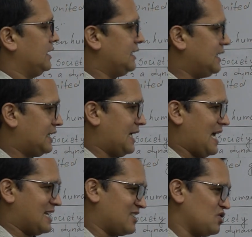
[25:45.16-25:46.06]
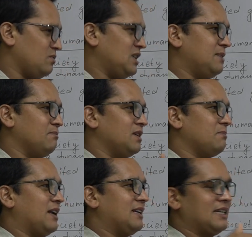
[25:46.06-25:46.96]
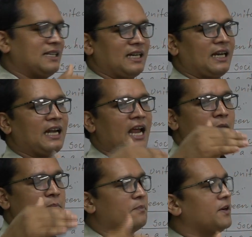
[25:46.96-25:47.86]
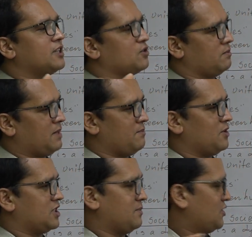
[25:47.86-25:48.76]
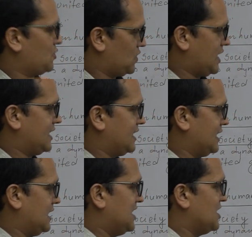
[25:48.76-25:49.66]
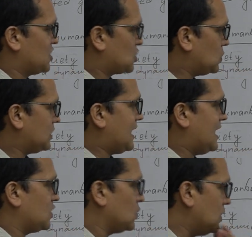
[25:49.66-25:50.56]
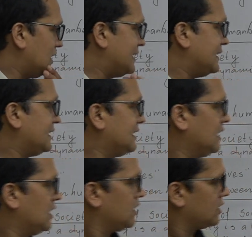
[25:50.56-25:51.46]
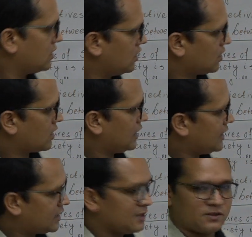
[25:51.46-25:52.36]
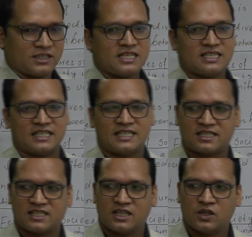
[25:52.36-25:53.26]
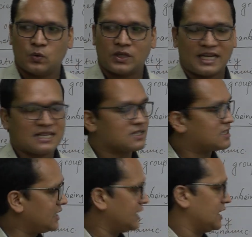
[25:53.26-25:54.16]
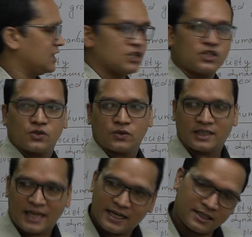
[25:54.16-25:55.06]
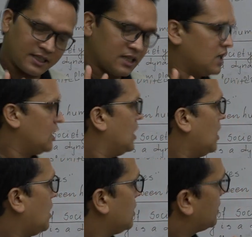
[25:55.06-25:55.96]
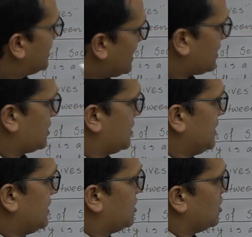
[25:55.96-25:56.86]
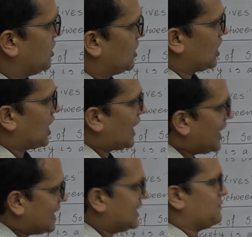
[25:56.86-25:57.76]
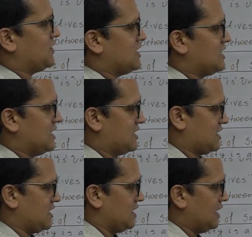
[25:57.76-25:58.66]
it has to be implemented in every members of the society, so that only the collective changes we can see, so that that is the collective changes